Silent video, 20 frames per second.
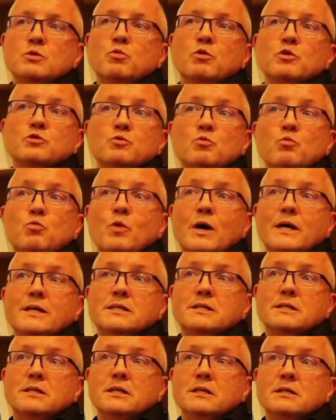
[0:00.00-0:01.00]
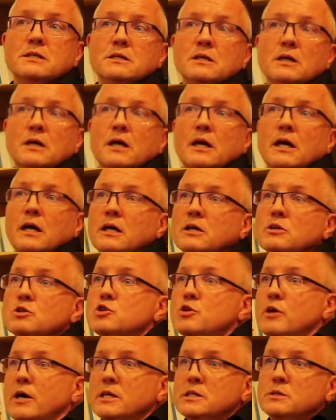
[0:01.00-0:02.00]
wasn't wasted in
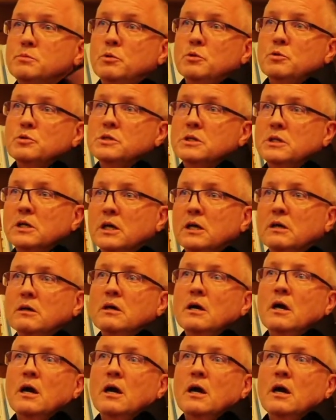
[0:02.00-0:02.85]
transporting it.